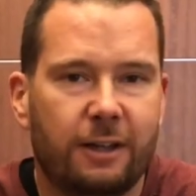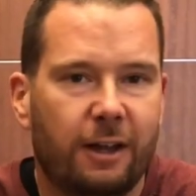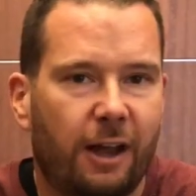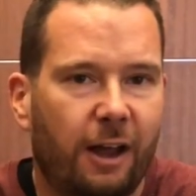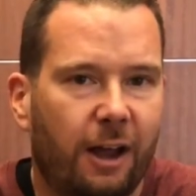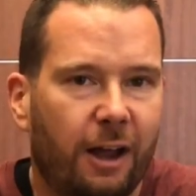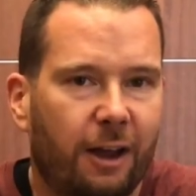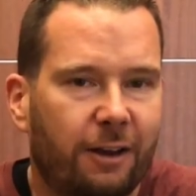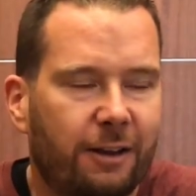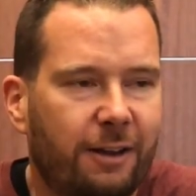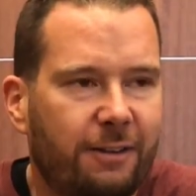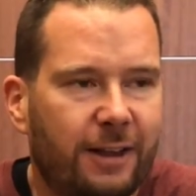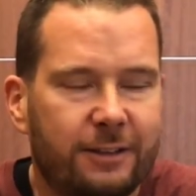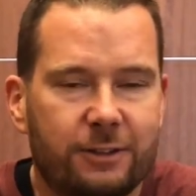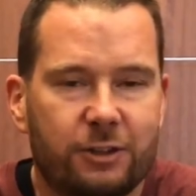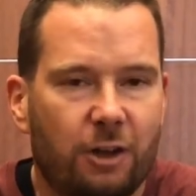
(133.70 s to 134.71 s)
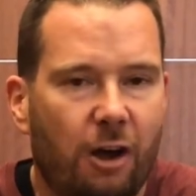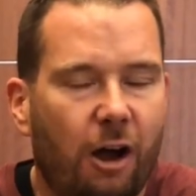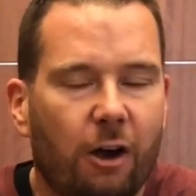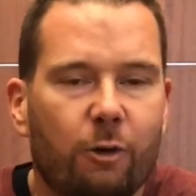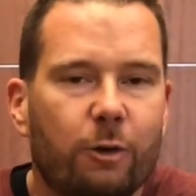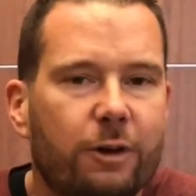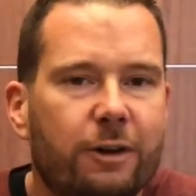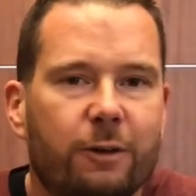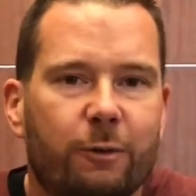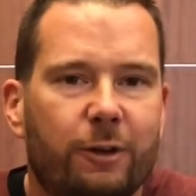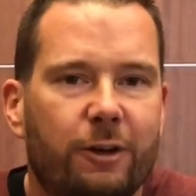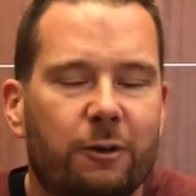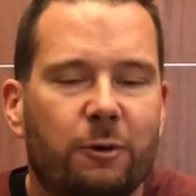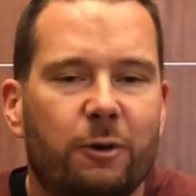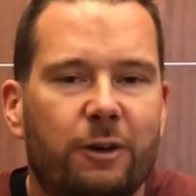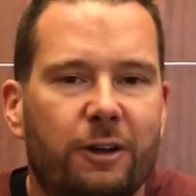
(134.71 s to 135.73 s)
and that's just awkward. We
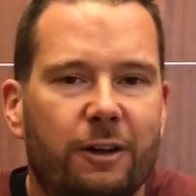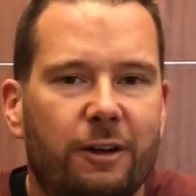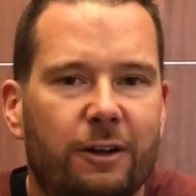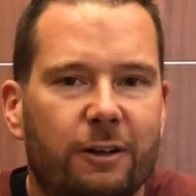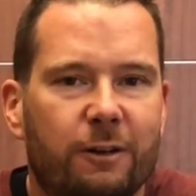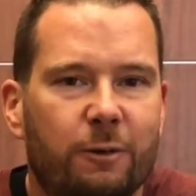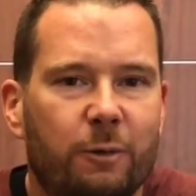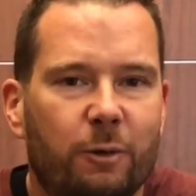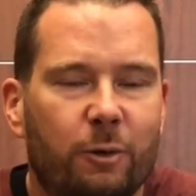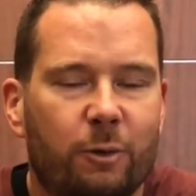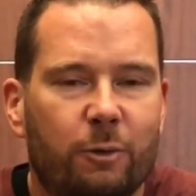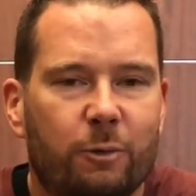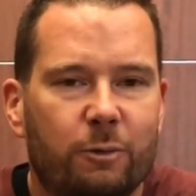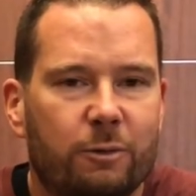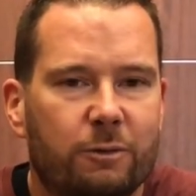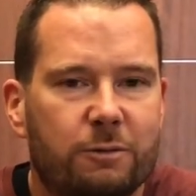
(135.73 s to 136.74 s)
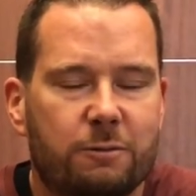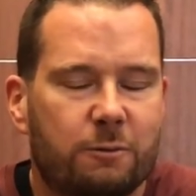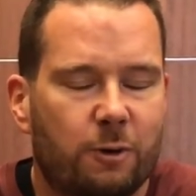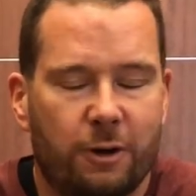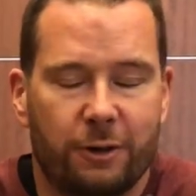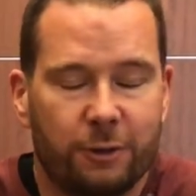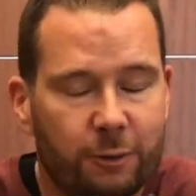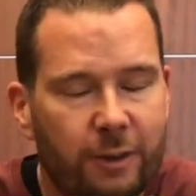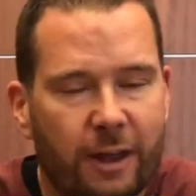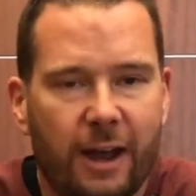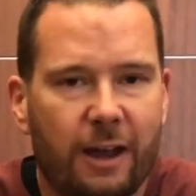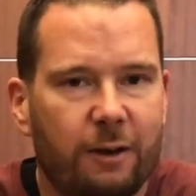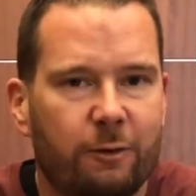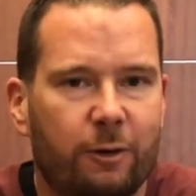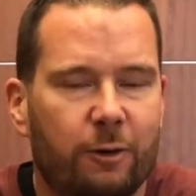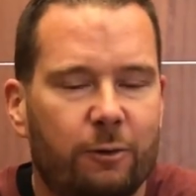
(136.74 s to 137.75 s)
don't want to do
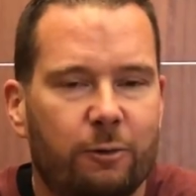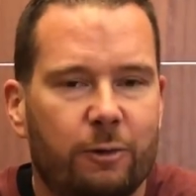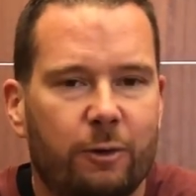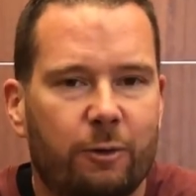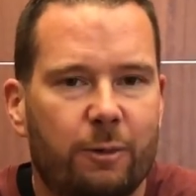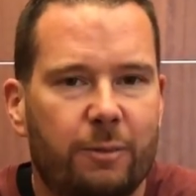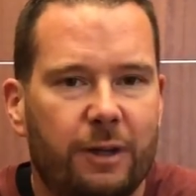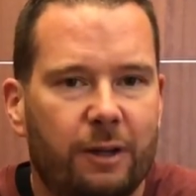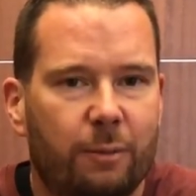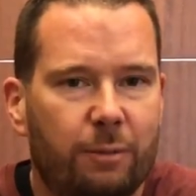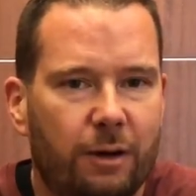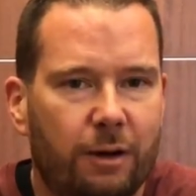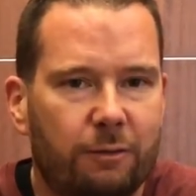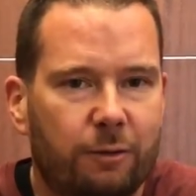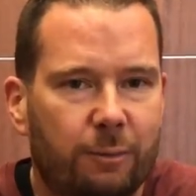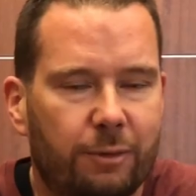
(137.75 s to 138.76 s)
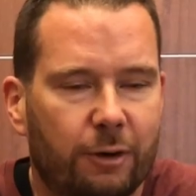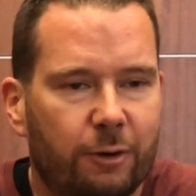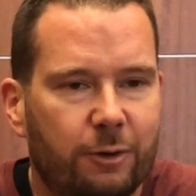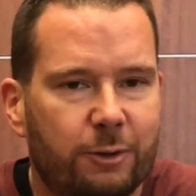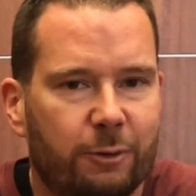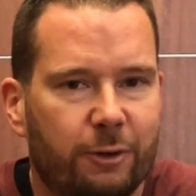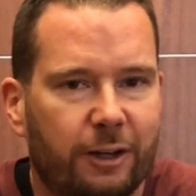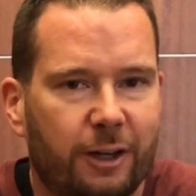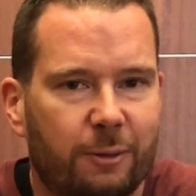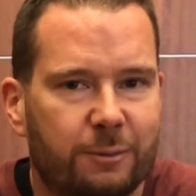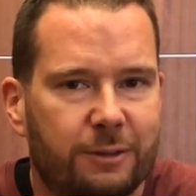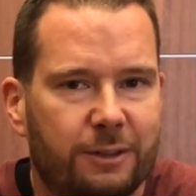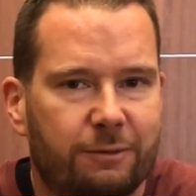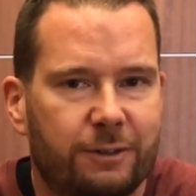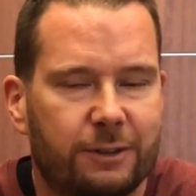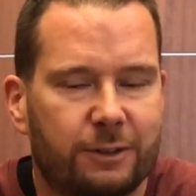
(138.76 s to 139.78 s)
that. We want to be above reproach when it comes
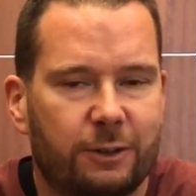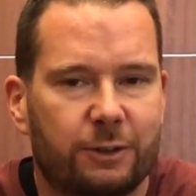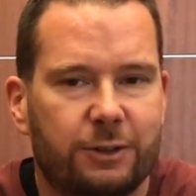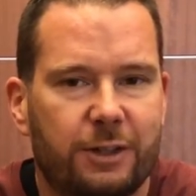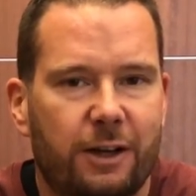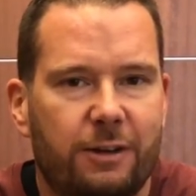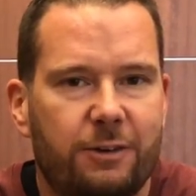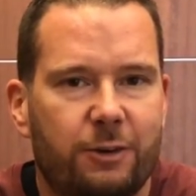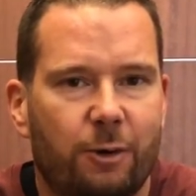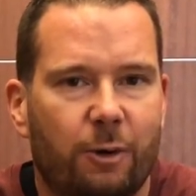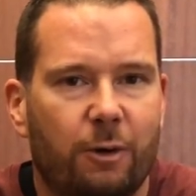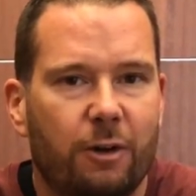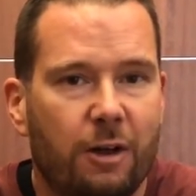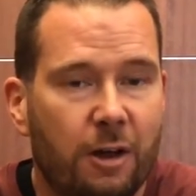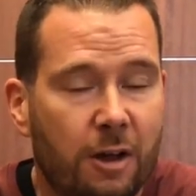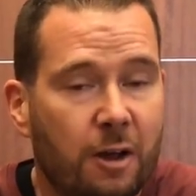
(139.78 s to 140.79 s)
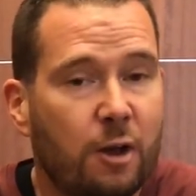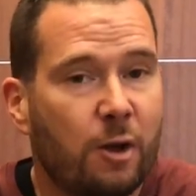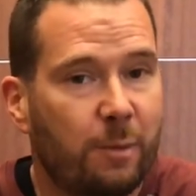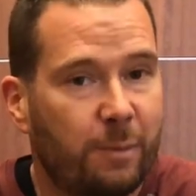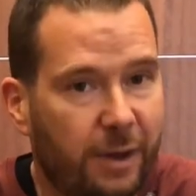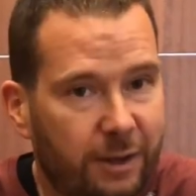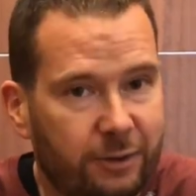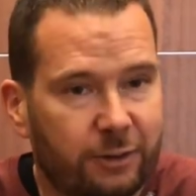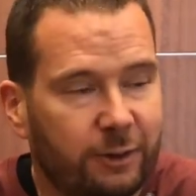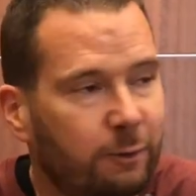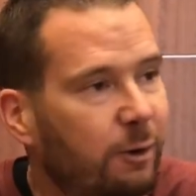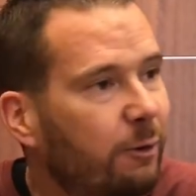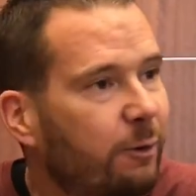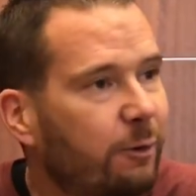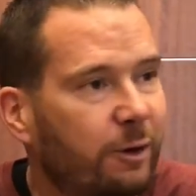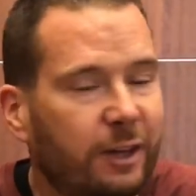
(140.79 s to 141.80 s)
to physical touch. So basically,
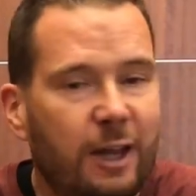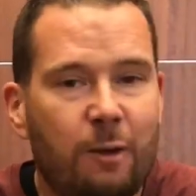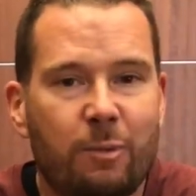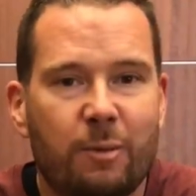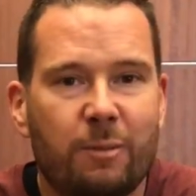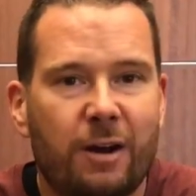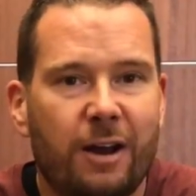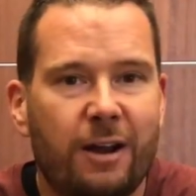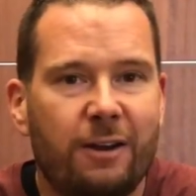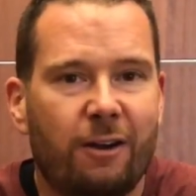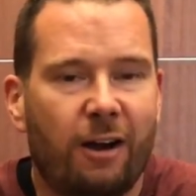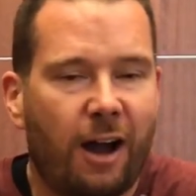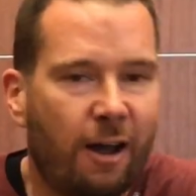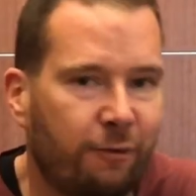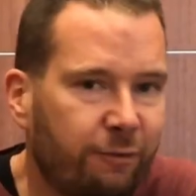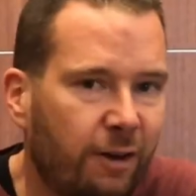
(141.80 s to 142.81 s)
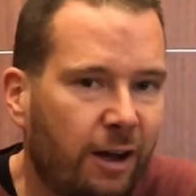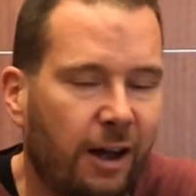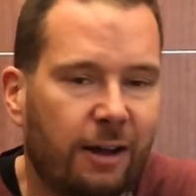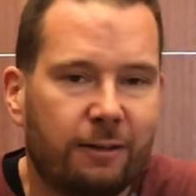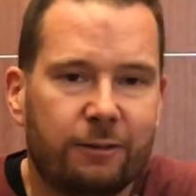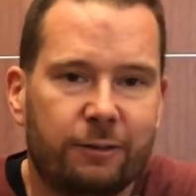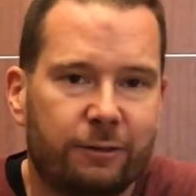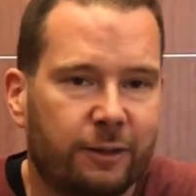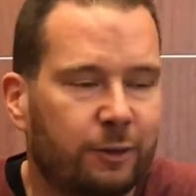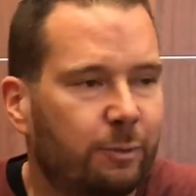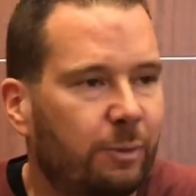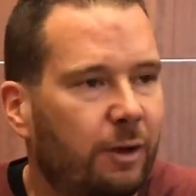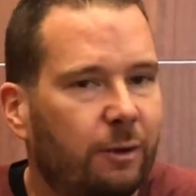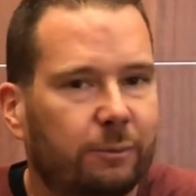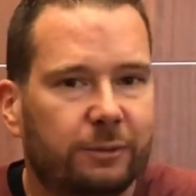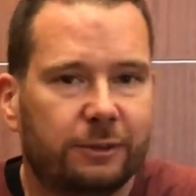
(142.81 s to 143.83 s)
what we want to keep in mind are high fives, fist
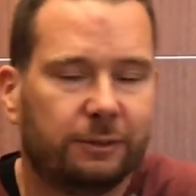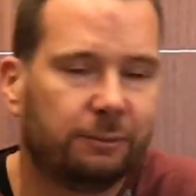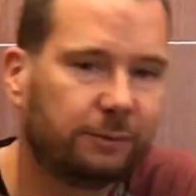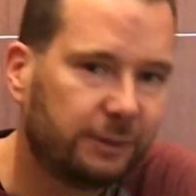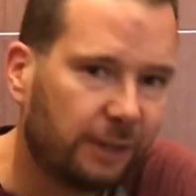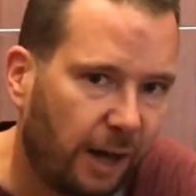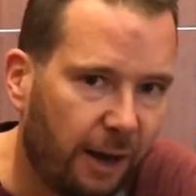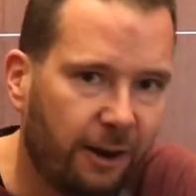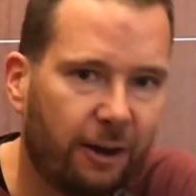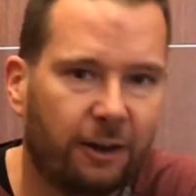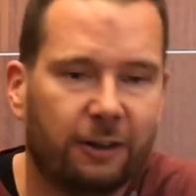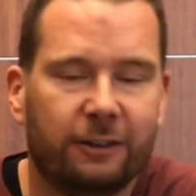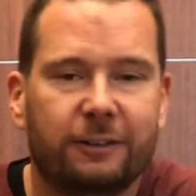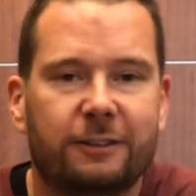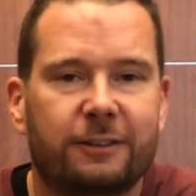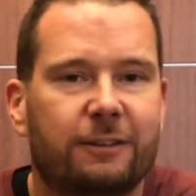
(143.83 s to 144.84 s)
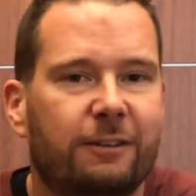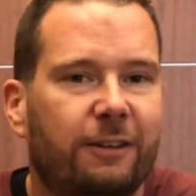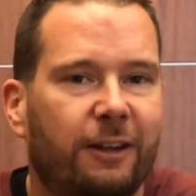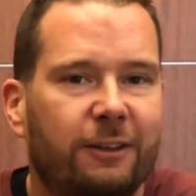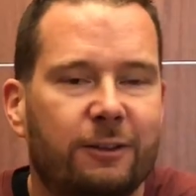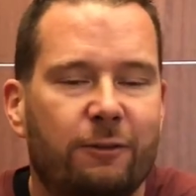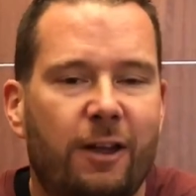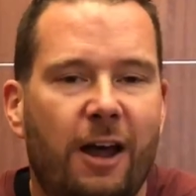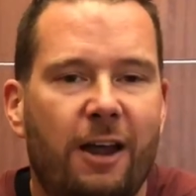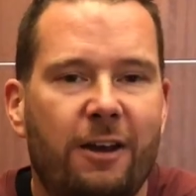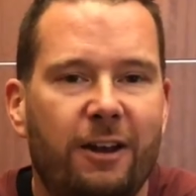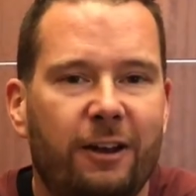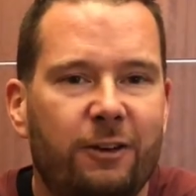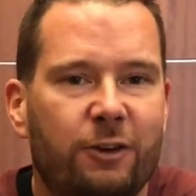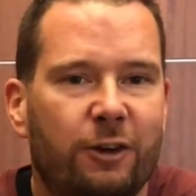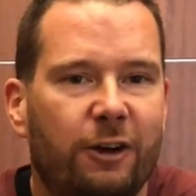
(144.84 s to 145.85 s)
bumps, side hugs, things of that
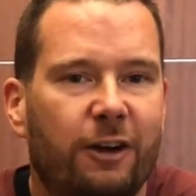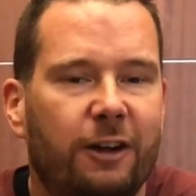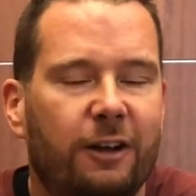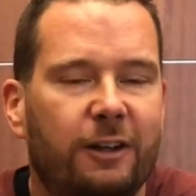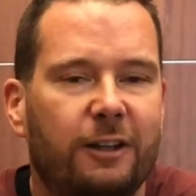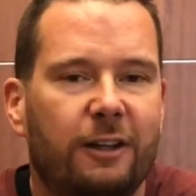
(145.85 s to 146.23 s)
nature.